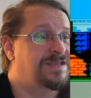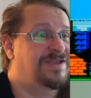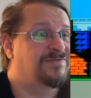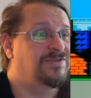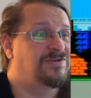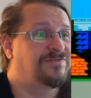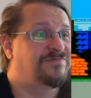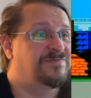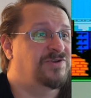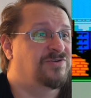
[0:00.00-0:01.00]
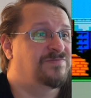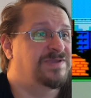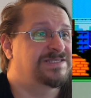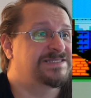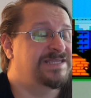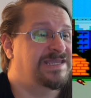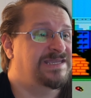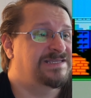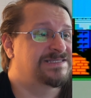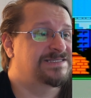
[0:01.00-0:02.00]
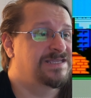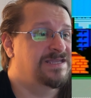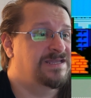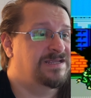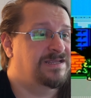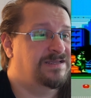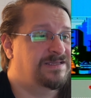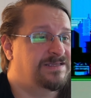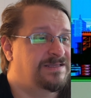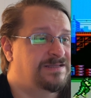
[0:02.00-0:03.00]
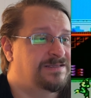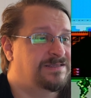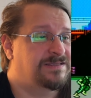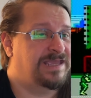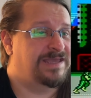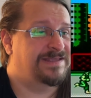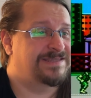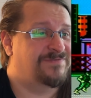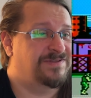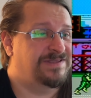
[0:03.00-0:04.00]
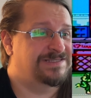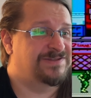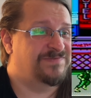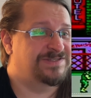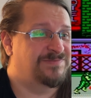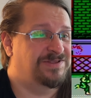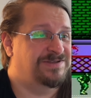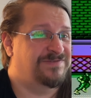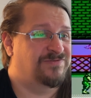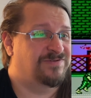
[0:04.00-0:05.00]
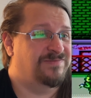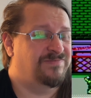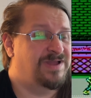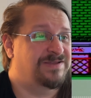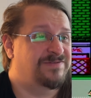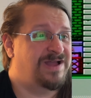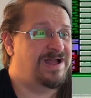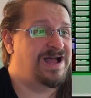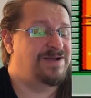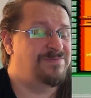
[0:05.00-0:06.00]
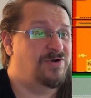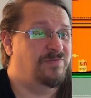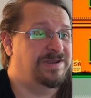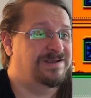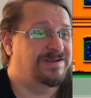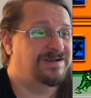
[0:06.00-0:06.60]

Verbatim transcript: Never learn from your mistakes. Yeah, that definitely is invincibility for a, a hot moment.